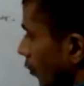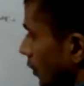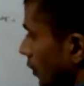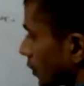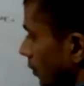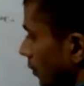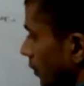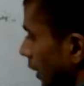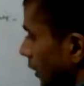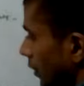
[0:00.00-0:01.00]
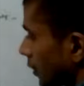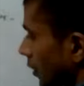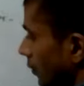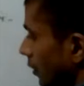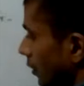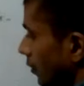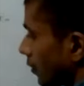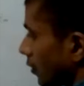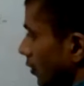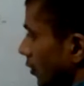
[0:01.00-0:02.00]
1 is coming 19,
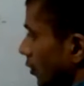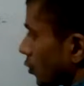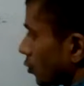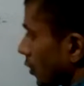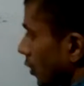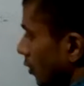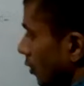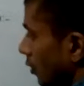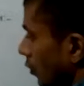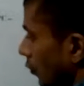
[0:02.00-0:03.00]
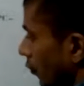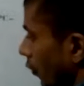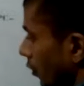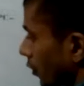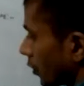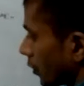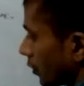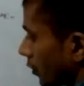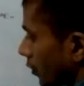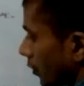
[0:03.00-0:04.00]
7 2 is
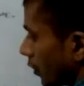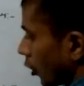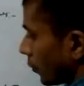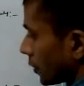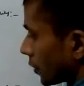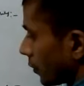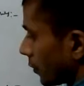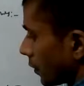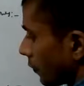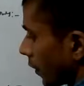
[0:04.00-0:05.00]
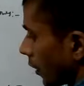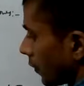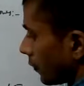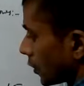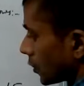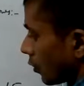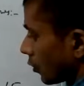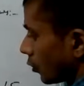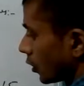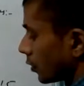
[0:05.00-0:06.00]
14. How much is coming? 5. It is
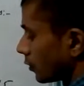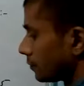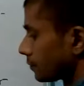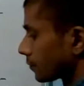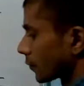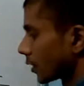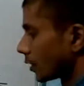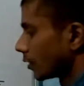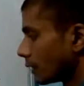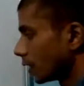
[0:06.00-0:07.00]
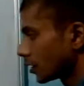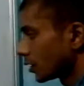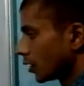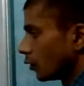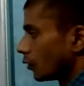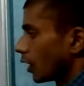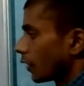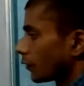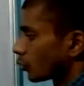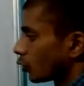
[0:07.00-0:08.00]
not going. Means we
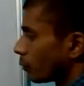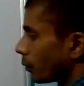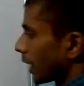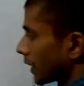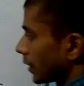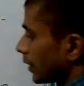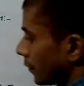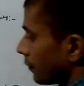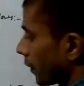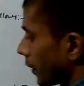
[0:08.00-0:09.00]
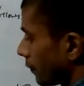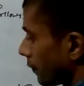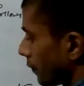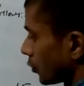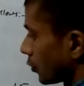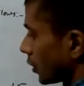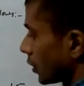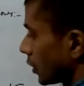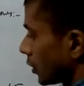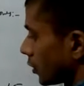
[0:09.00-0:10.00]
have to go back 5, so
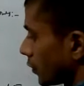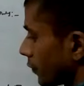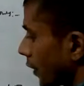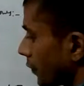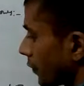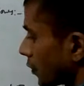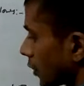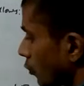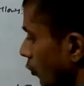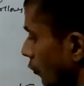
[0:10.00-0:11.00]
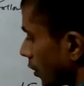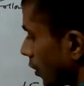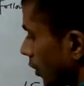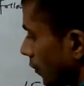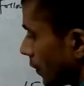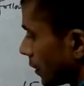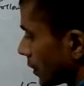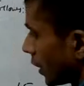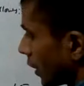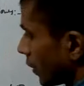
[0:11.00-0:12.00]
that this 5 is removed.
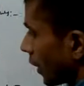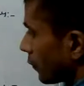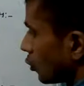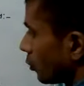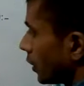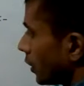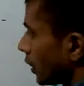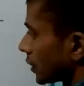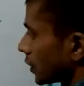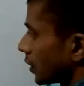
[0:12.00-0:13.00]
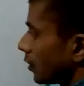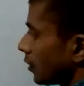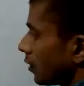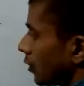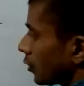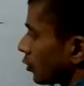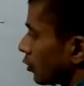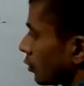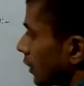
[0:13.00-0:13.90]
Means here 5 should be less. So